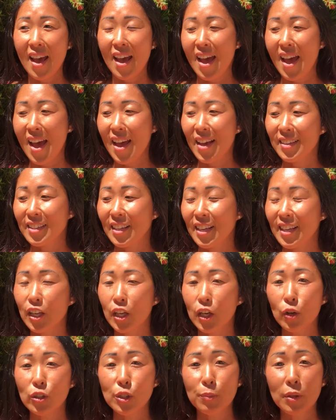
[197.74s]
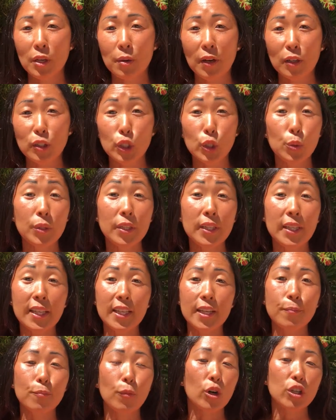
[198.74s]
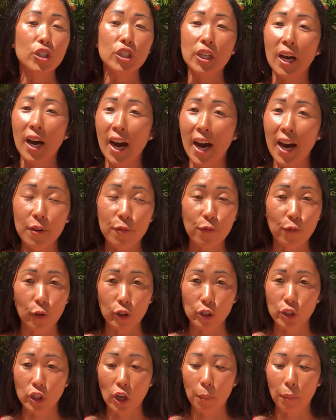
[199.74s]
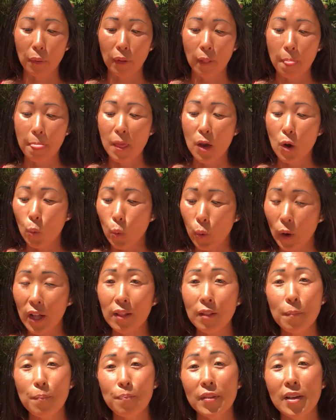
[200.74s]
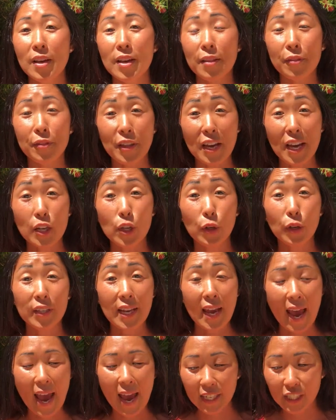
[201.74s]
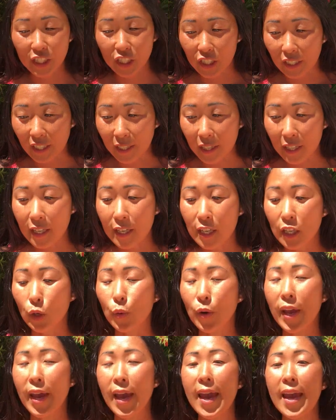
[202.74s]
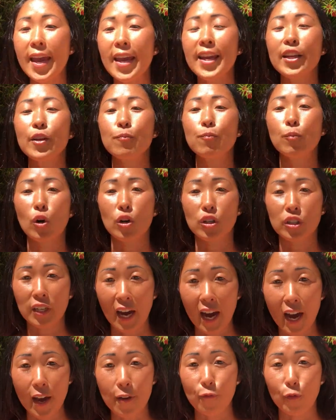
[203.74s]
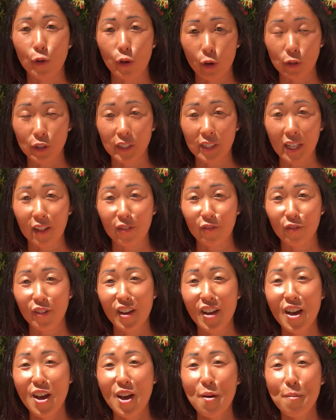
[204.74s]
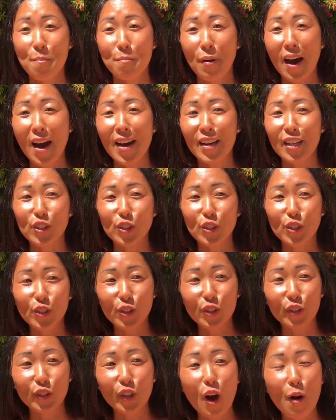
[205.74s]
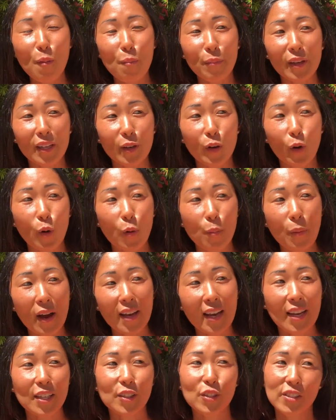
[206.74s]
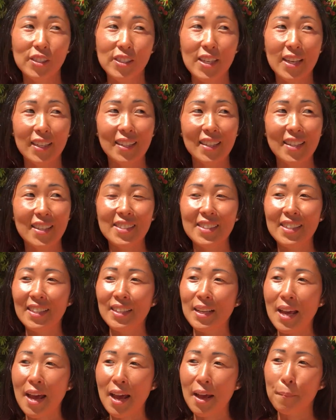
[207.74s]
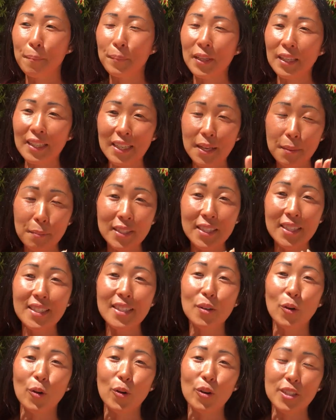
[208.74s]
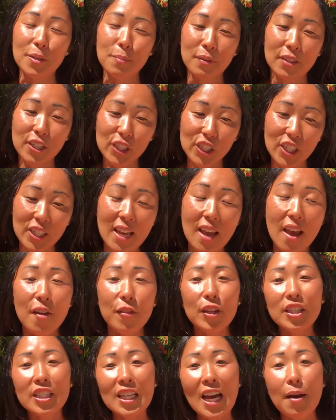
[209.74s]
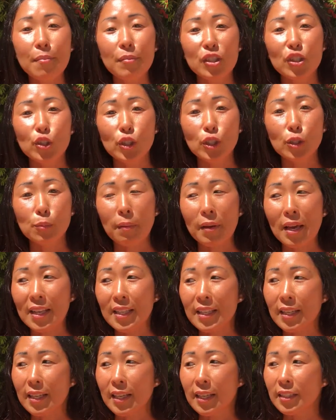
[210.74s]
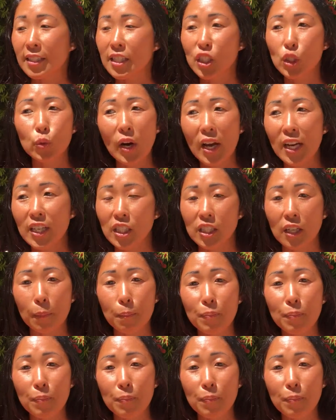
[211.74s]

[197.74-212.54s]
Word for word: And it can also be about you needing more time, for example. Well, then you can actually create more time for yourself by stopping, or by, I should say, at least um, limiting or diminishing the time that you spend in distraction,